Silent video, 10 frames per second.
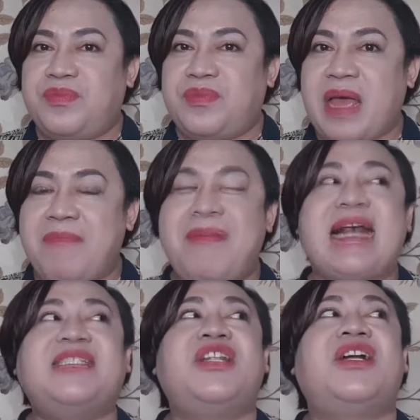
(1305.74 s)

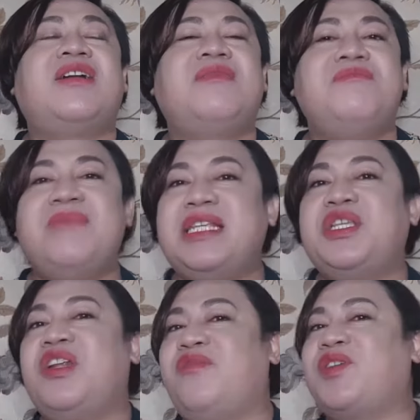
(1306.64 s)
ambassador, Miss
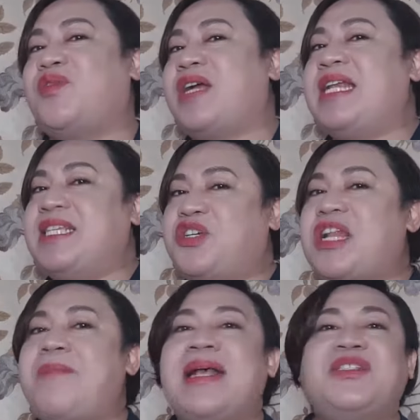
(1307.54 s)
Universe organization
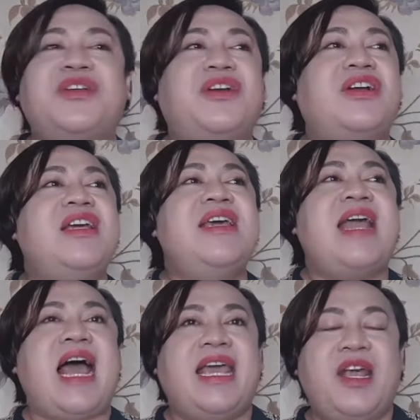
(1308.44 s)
ambassador,
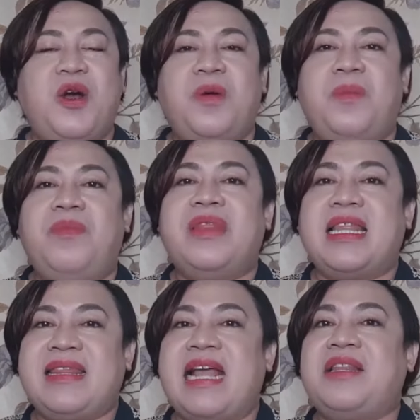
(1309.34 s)
I hope
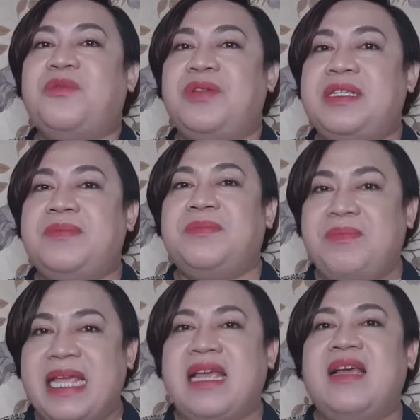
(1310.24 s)
that that would
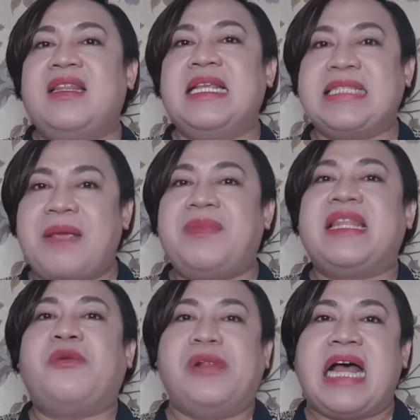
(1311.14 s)
be the same thing
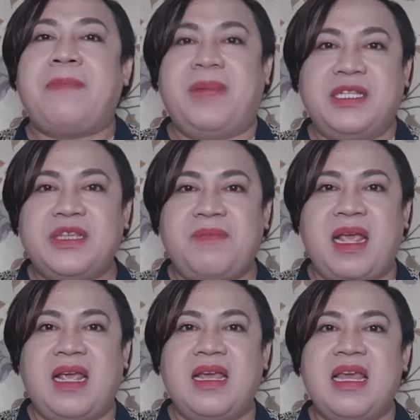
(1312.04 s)
that will happen to
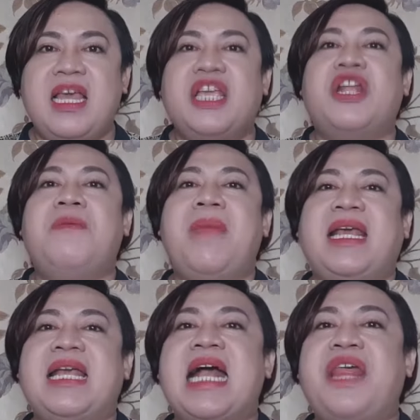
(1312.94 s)
me. You know,
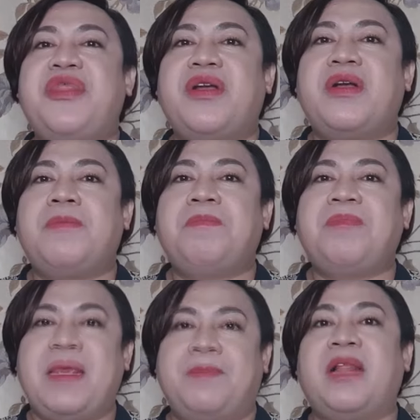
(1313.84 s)
making other
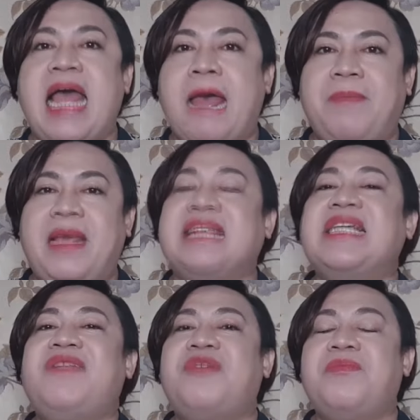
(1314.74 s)
people happy
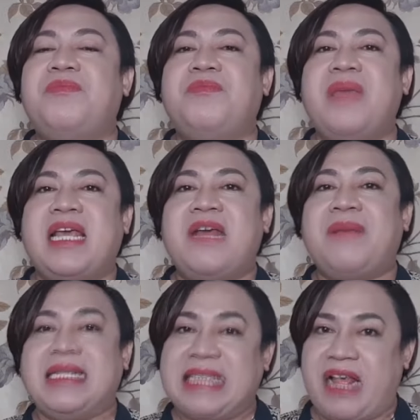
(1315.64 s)
aside from making
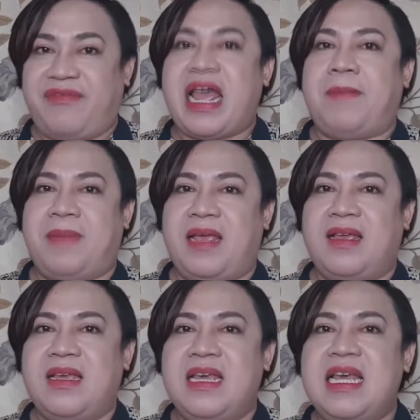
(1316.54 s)
myself happy.
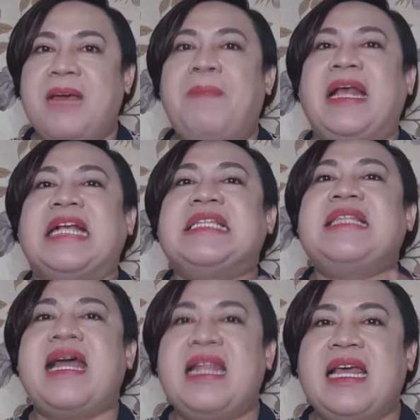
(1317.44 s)
Because
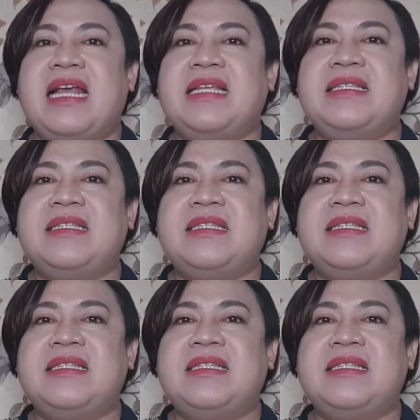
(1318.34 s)
that is